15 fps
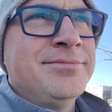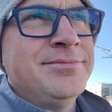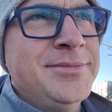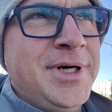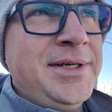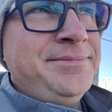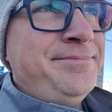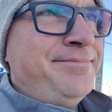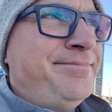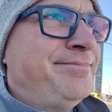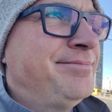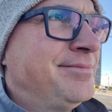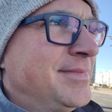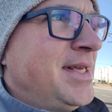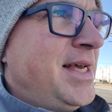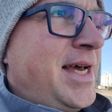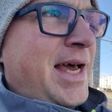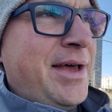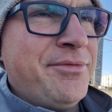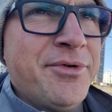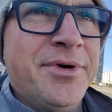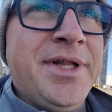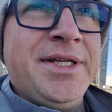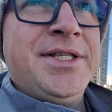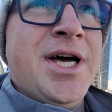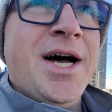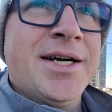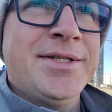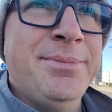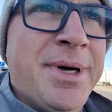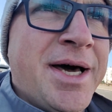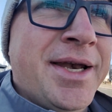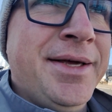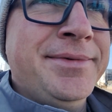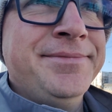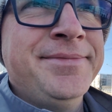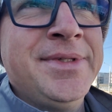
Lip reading: well, haven't really talked about it